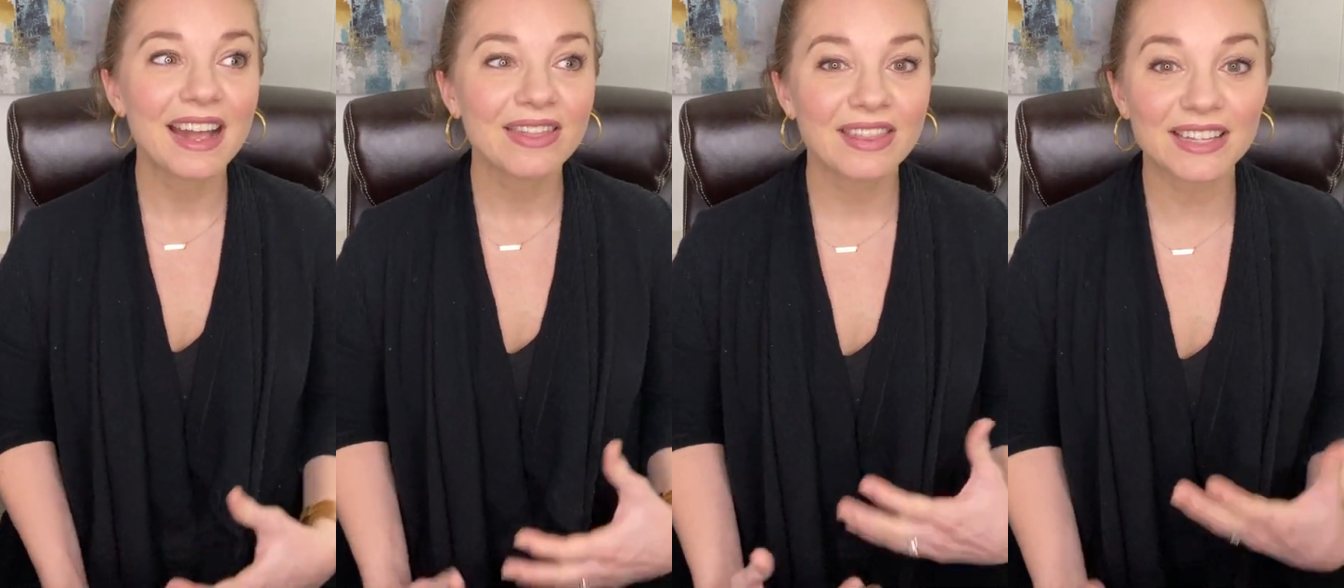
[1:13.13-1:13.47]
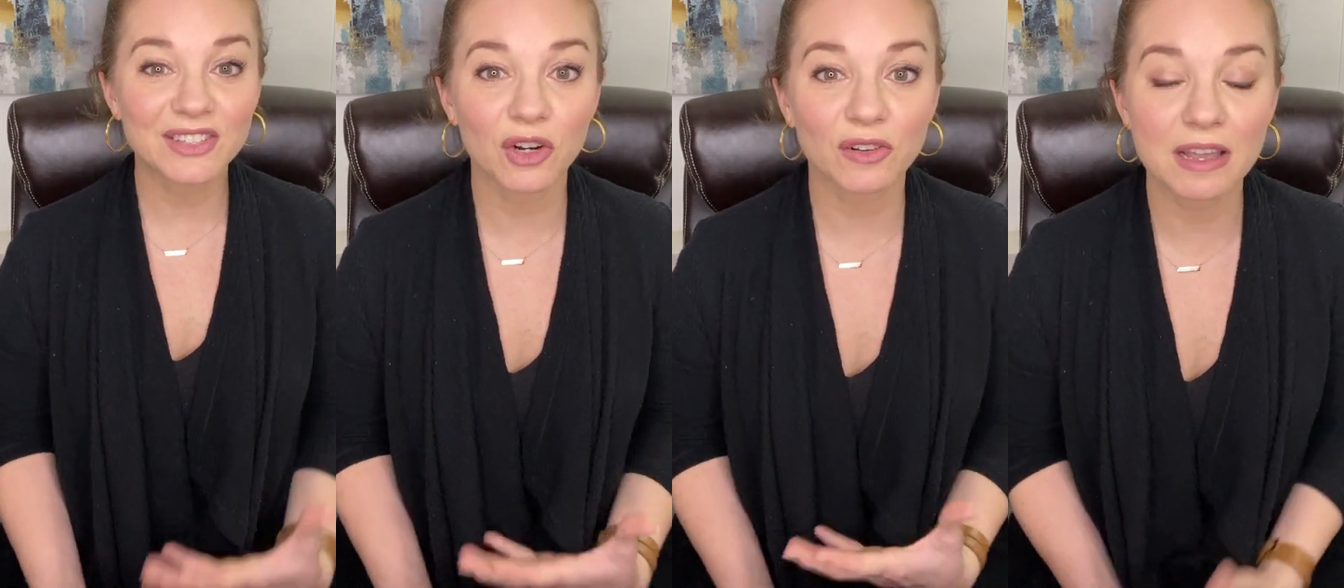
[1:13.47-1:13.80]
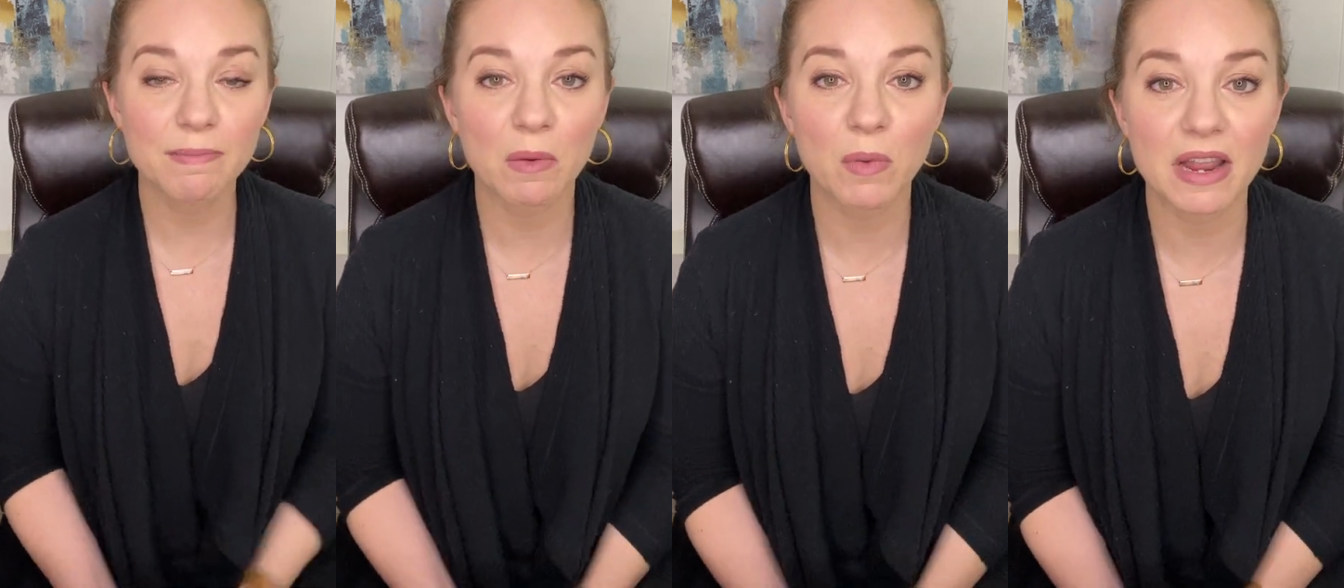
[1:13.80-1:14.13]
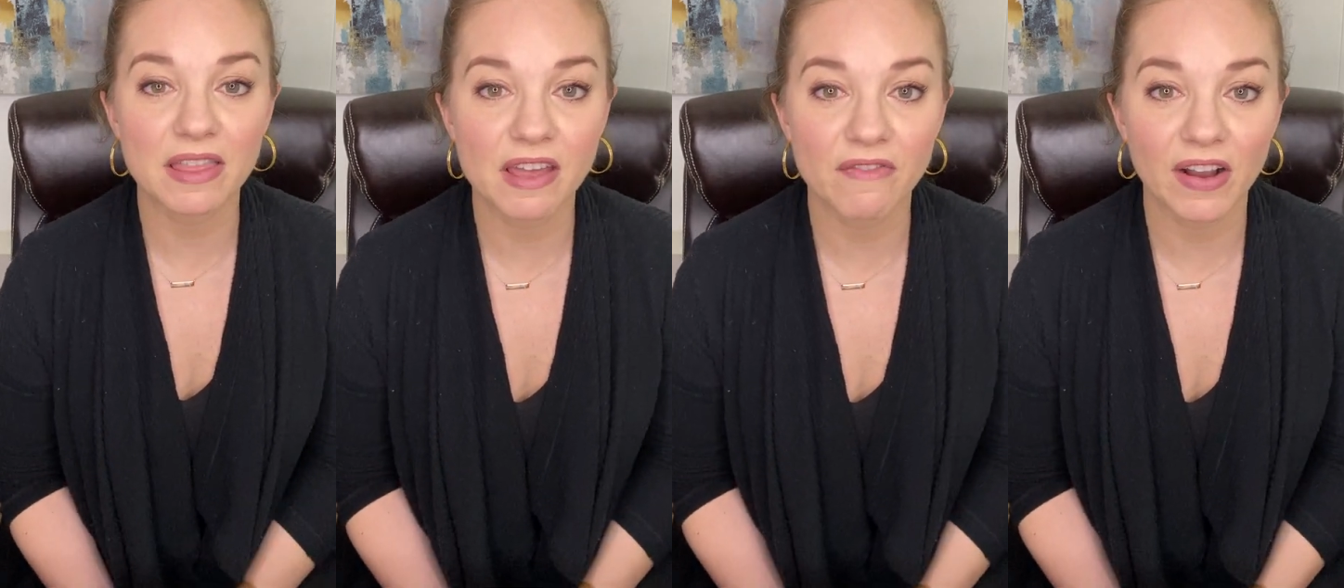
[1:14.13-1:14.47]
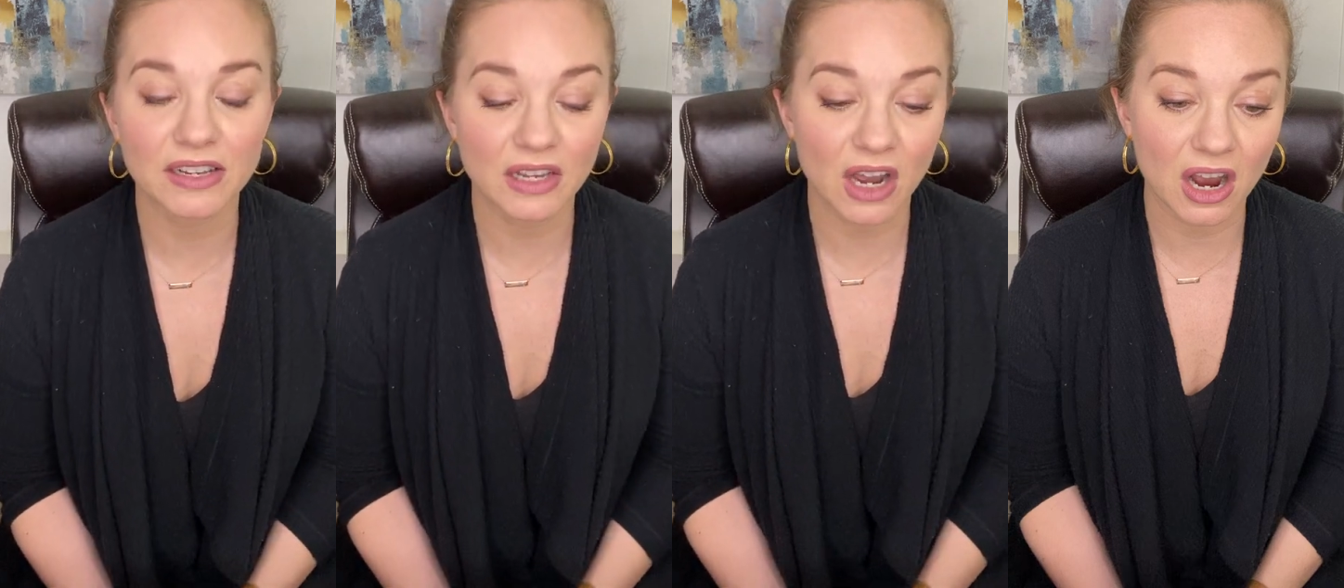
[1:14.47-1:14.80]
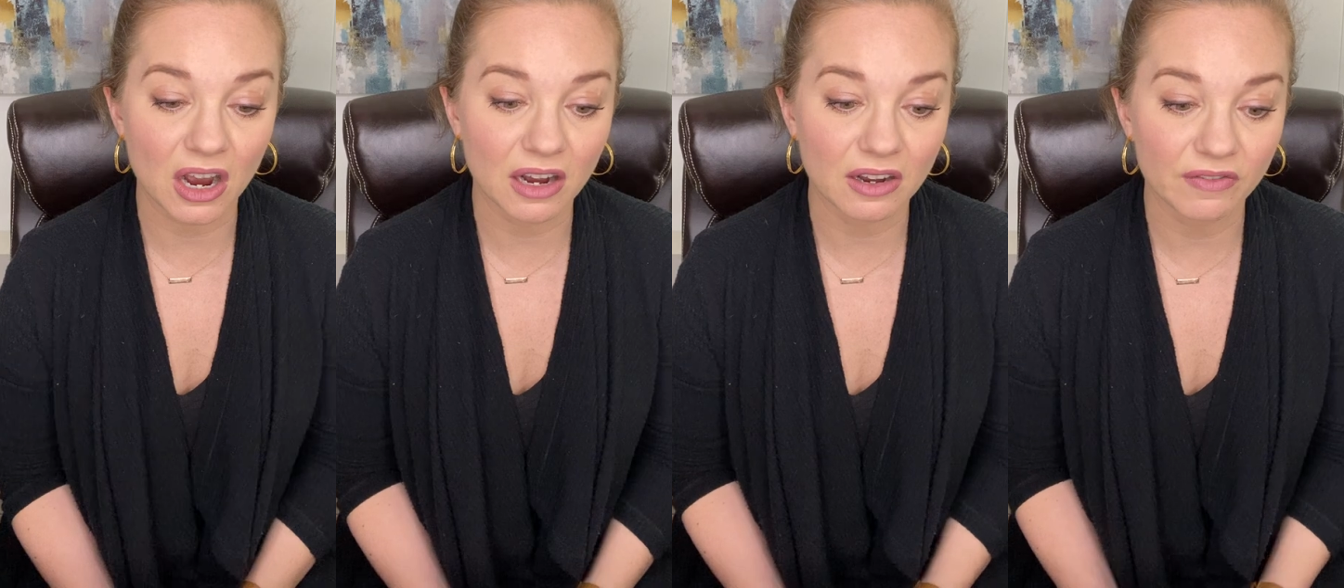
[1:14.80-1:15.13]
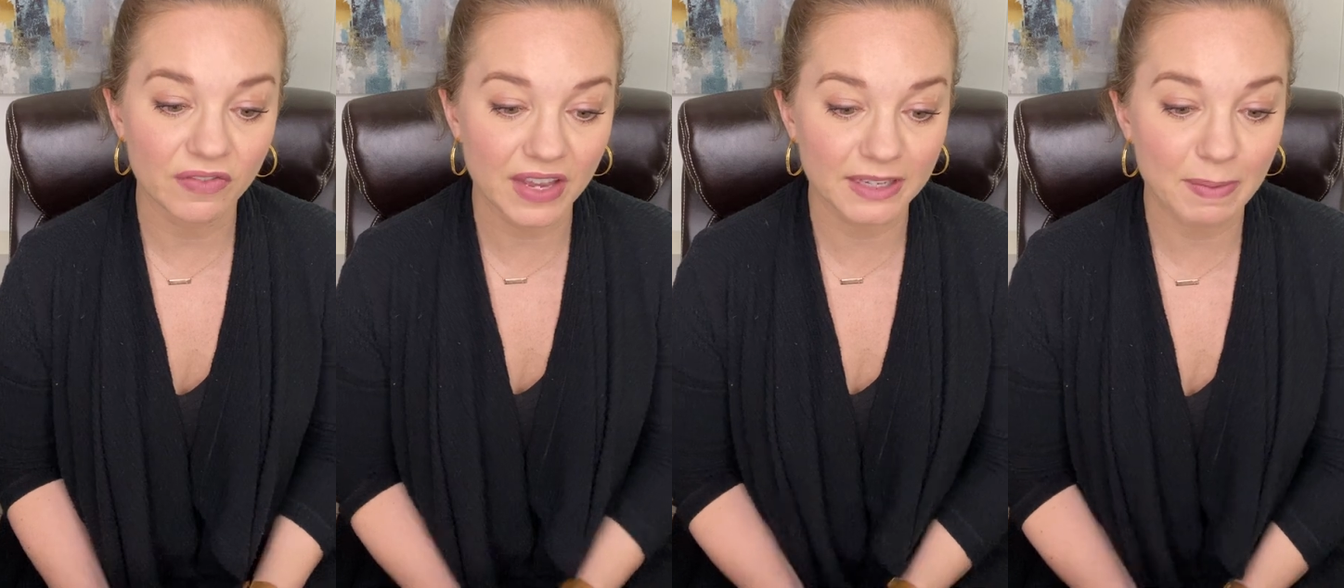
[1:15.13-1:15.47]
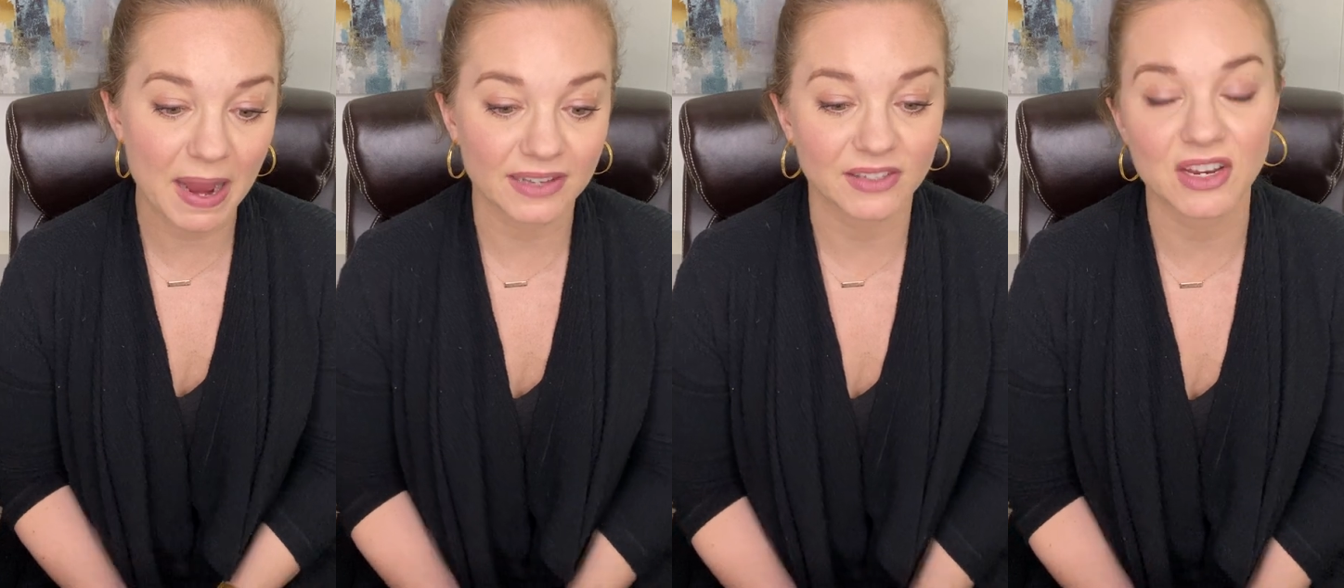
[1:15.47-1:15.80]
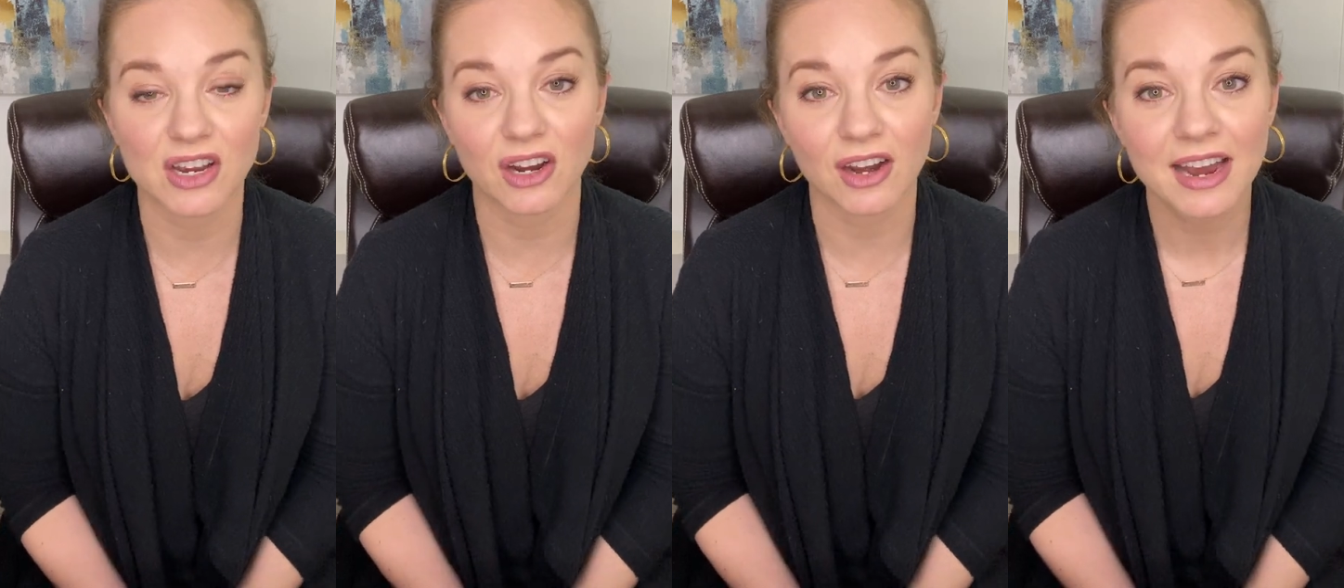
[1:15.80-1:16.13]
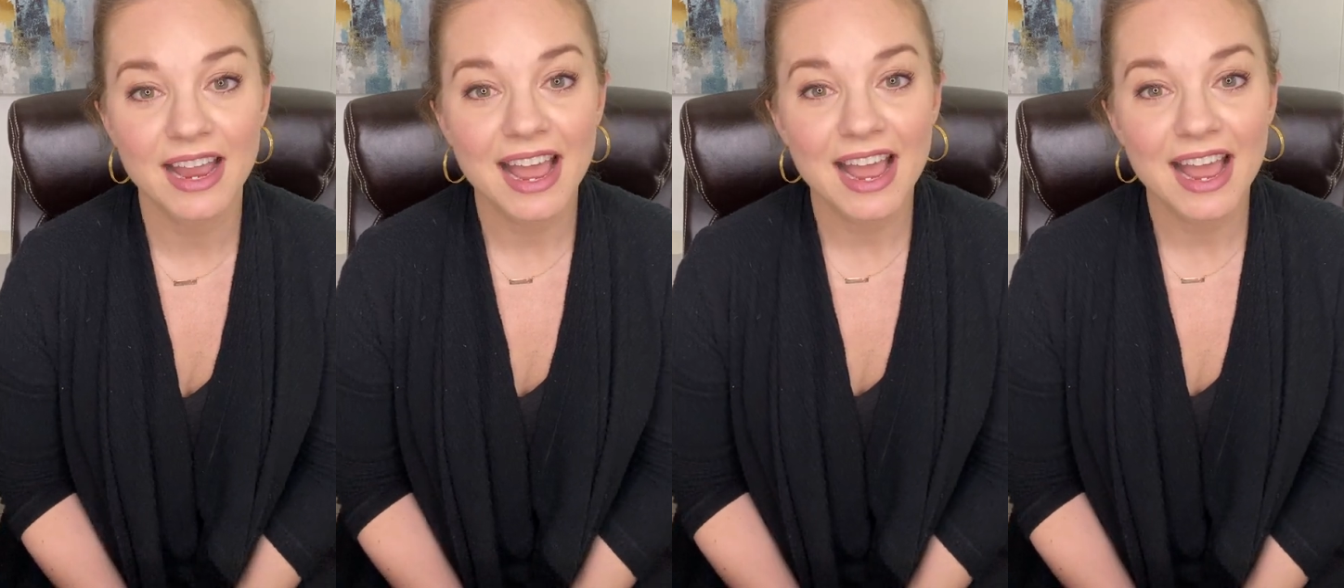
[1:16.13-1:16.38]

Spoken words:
that's certainly been one of the effects of this past year.